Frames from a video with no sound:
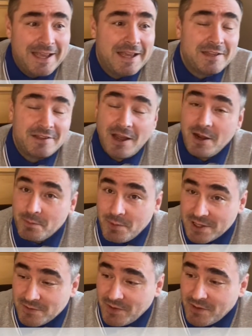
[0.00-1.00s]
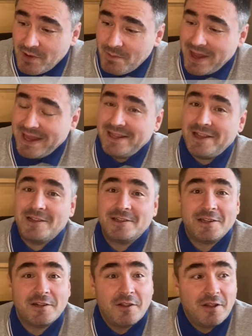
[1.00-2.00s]
Thailand pass will remain
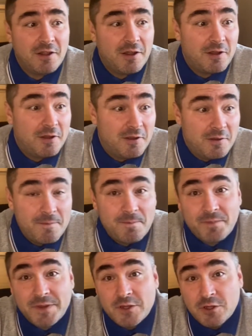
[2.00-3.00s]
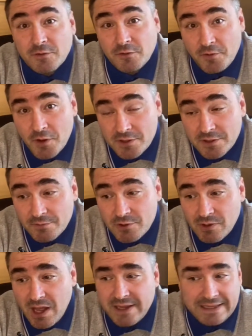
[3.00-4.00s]
until uh, the 1st of
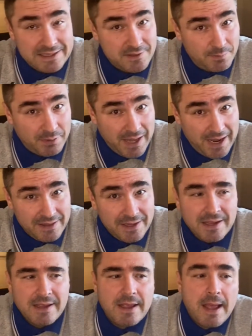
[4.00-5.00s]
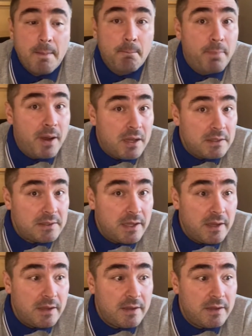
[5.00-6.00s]
July, that's the plan. But
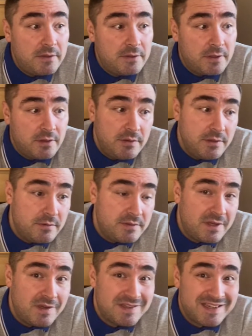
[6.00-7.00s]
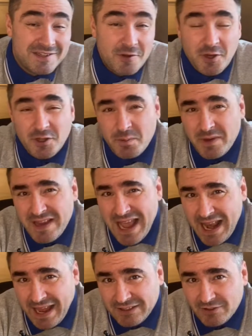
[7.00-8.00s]
uh, the good news is it's going to be
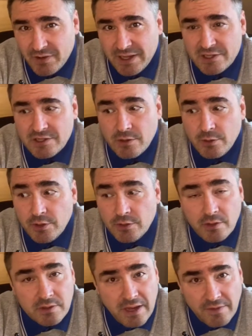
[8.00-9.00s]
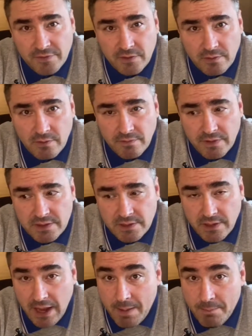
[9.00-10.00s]
electronic, so you don't have to visit
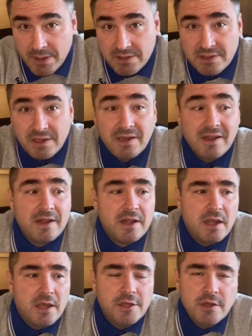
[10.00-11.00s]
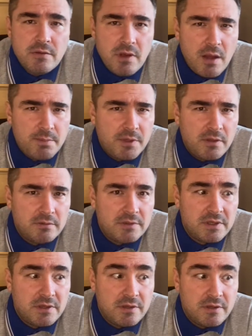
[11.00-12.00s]
the embassy. You upload,
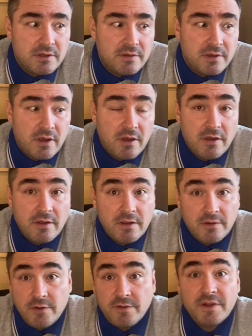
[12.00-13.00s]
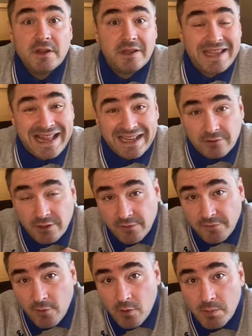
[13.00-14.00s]
uh, uh, you fill an electronic
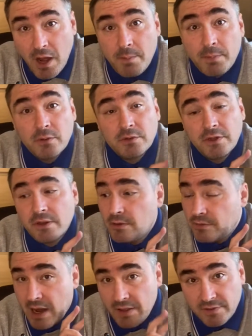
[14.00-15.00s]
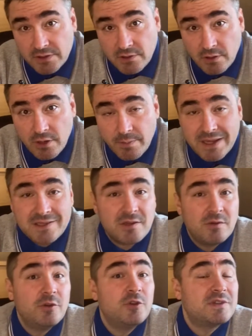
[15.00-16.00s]
form, upload the relevant documents,
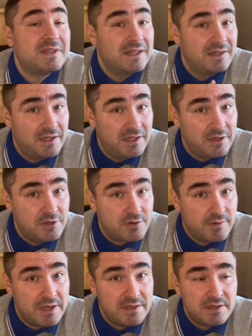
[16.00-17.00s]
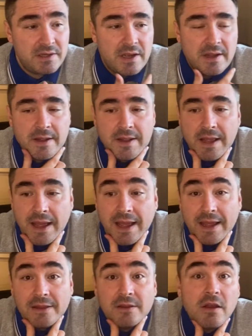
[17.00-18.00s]
so you still need insurance
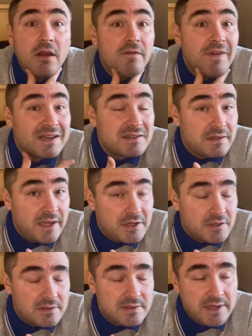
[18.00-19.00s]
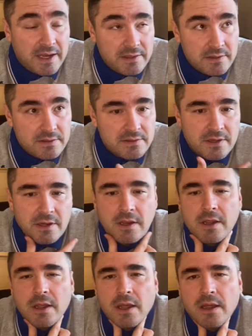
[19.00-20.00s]
and uh, vaccination status.
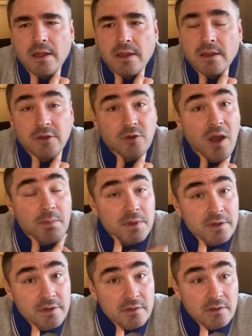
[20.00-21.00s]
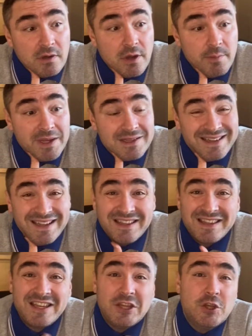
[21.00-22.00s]
Uh, you upload your documents
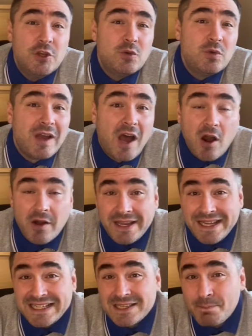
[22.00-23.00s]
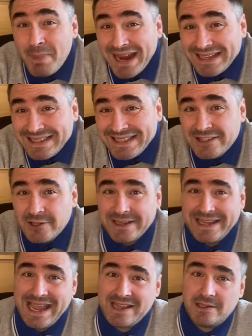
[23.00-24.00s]
and you are expected to
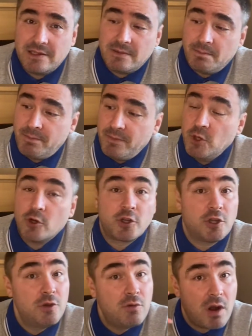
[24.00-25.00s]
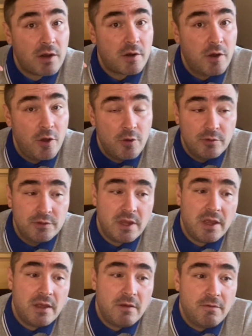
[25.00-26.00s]
get your QR code
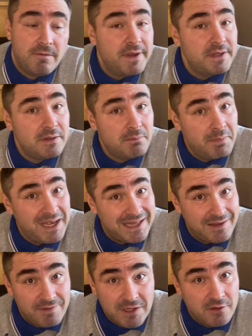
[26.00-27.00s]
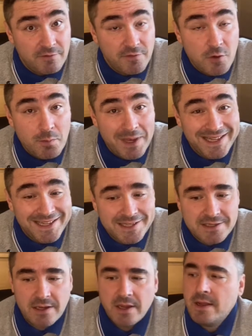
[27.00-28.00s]
uh, within min within a few
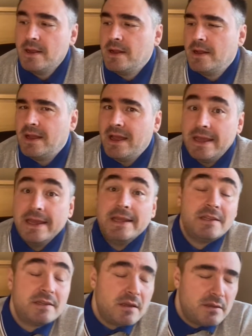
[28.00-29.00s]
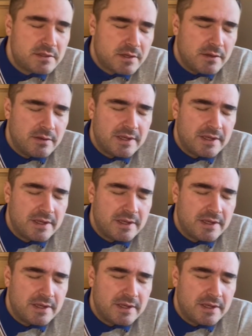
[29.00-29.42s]
minutes. It sounds good.